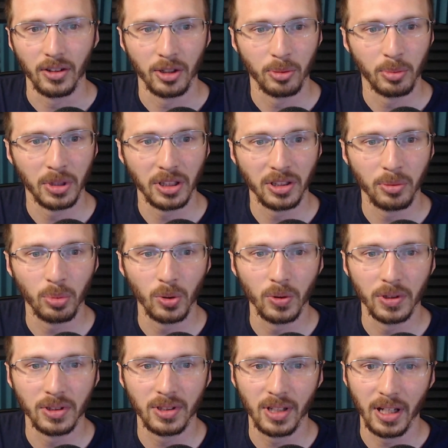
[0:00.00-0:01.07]
are being
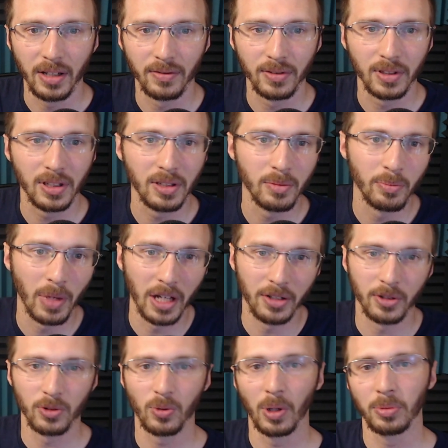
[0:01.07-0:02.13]
deployed to every
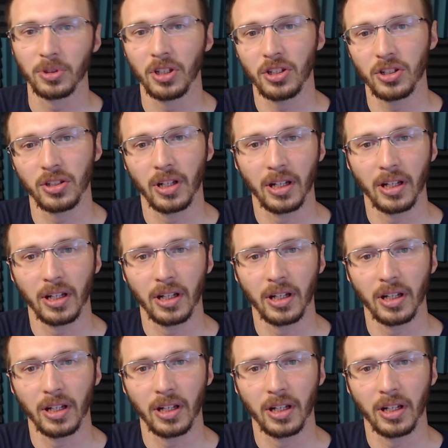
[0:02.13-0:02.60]
battery swap station,